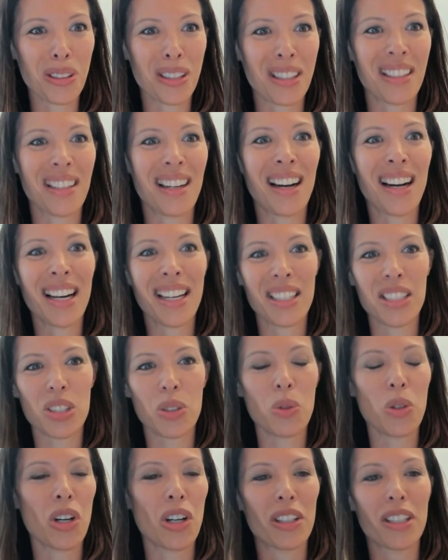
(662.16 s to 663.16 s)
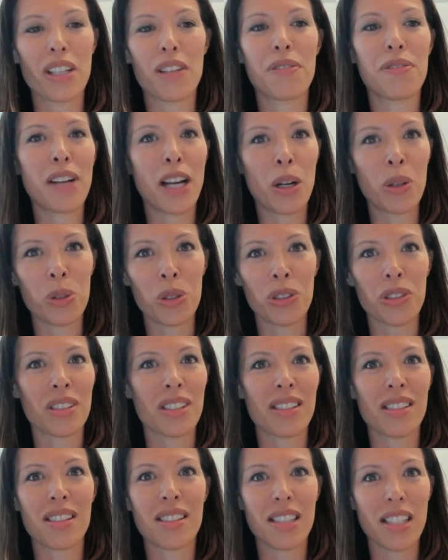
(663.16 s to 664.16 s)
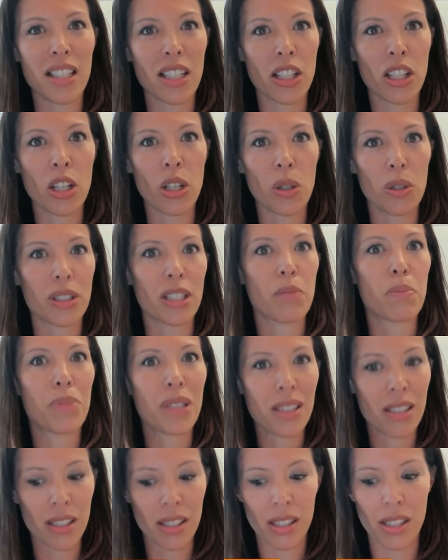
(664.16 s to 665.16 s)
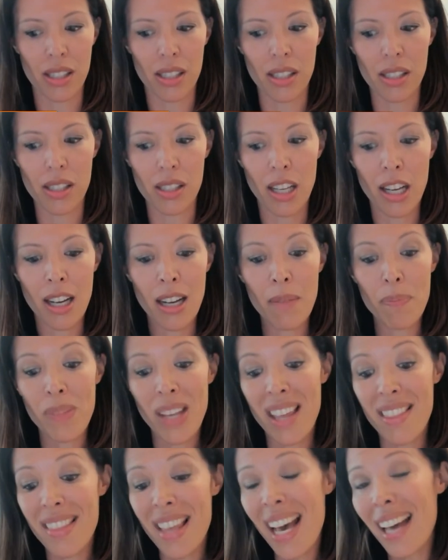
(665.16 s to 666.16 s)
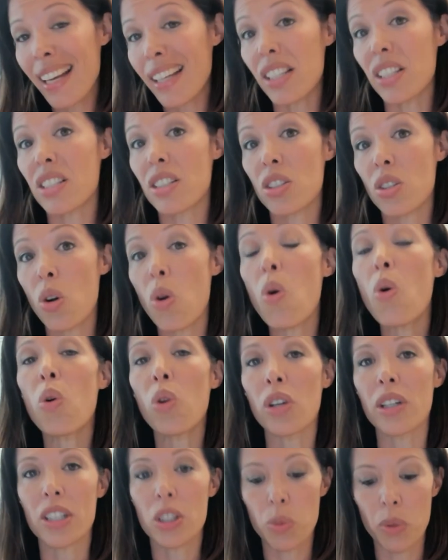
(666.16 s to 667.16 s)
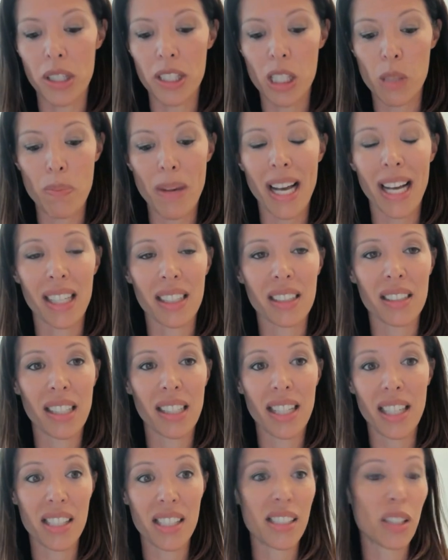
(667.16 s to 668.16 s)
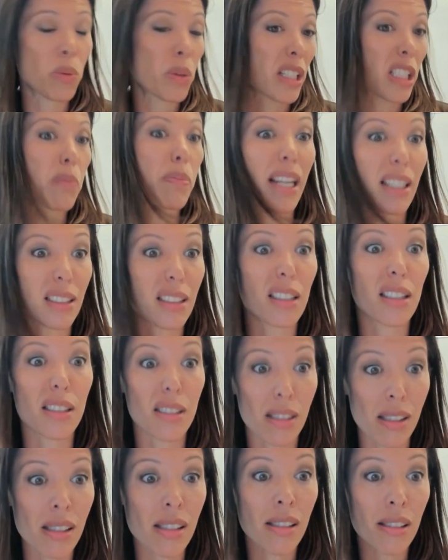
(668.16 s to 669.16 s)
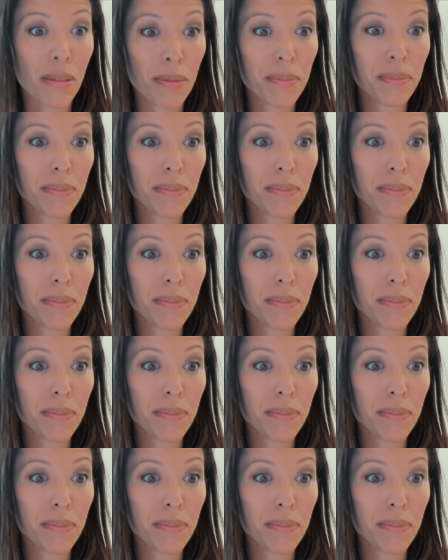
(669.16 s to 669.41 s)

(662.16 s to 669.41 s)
the highest quality founders and CEOs and businesses. And that at its core is what a SPAC is and what a SPAC does.